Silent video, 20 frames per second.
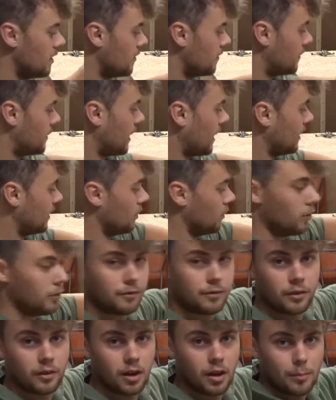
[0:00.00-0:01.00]
that I
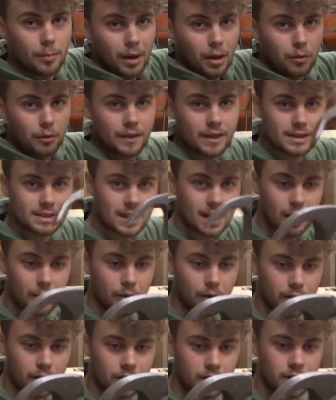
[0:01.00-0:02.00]
love about this
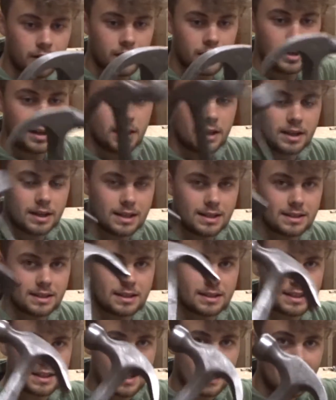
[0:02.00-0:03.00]
hammer is that
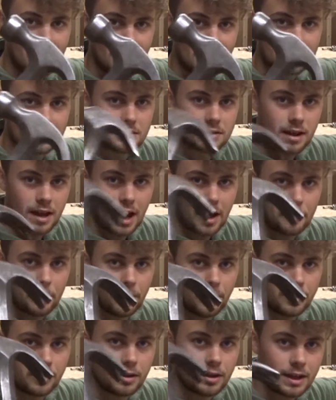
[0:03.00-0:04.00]
it's an axe and
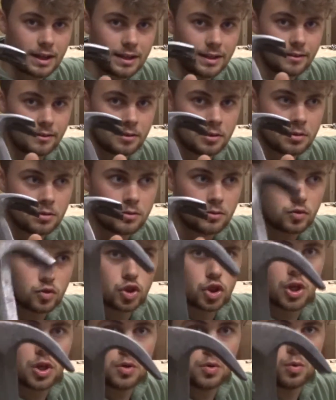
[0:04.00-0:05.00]
hammer in
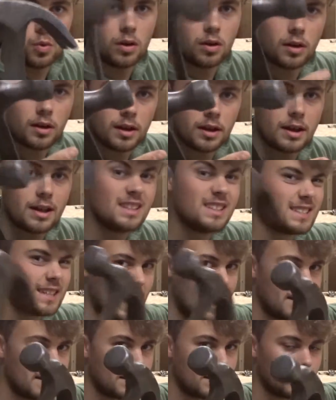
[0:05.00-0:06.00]
two,
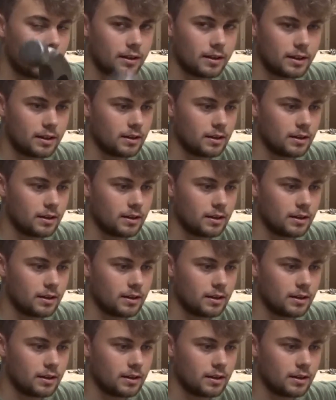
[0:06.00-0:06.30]
technically.